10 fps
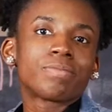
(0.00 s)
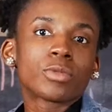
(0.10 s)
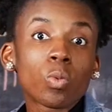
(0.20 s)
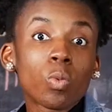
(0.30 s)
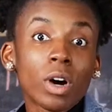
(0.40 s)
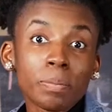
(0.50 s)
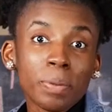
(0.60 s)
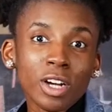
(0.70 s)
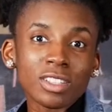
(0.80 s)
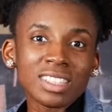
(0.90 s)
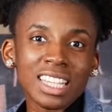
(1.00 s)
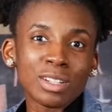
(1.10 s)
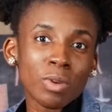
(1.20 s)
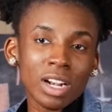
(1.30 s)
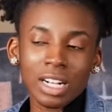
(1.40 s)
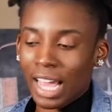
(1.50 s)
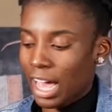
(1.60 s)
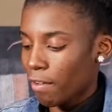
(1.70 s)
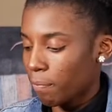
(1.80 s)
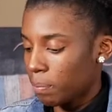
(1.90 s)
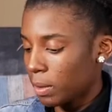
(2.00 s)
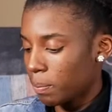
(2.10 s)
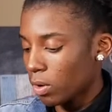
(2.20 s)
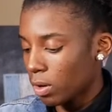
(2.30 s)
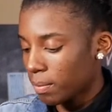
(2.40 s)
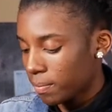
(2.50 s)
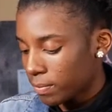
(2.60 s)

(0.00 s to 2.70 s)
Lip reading: one person, 1.5 people.